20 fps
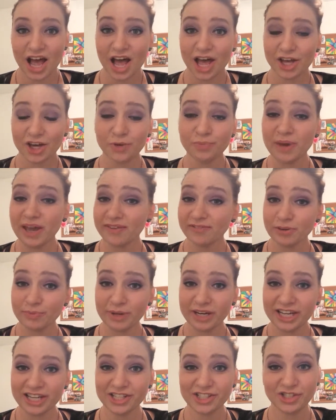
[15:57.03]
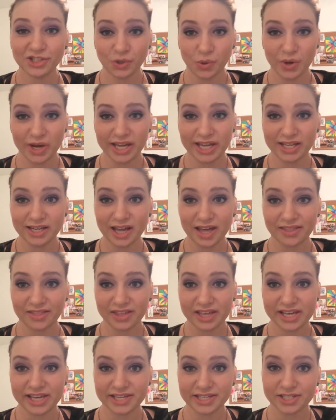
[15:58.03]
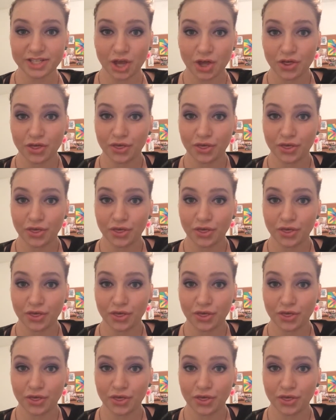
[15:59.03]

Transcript: I hope everybody enjoyed these